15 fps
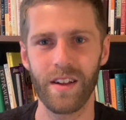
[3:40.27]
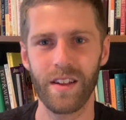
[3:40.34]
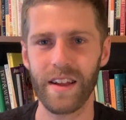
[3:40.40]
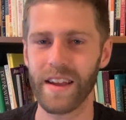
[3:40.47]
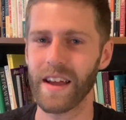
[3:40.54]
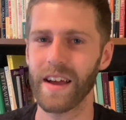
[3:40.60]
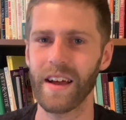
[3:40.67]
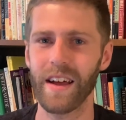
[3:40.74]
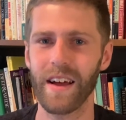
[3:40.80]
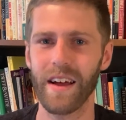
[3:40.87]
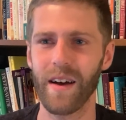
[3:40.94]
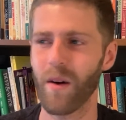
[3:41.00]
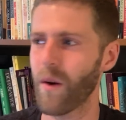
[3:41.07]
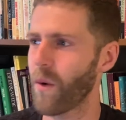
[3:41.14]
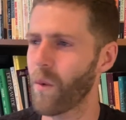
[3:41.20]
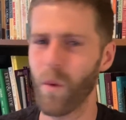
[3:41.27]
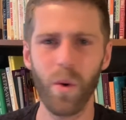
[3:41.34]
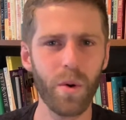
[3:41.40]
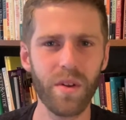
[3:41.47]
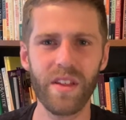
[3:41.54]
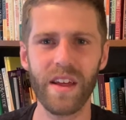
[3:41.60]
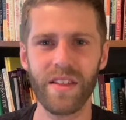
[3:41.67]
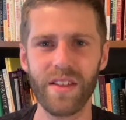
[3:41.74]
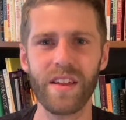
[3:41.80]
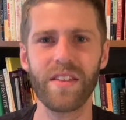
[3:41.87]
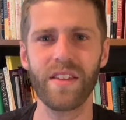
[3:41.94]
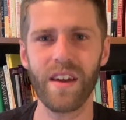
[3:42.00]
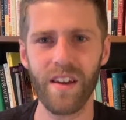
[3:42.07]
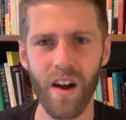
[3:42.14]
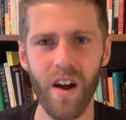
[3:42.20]
Like, who do they think
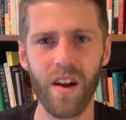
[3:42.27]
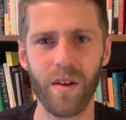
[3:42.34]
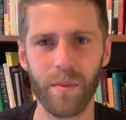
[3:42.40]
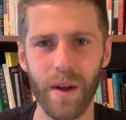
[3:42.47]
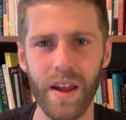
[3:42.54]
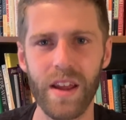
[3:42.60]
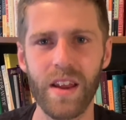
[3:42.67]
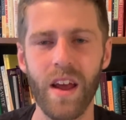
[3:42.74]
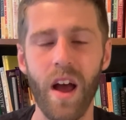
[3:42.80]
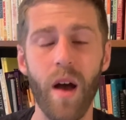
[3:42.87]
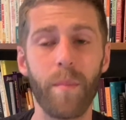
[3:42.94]
they are, right?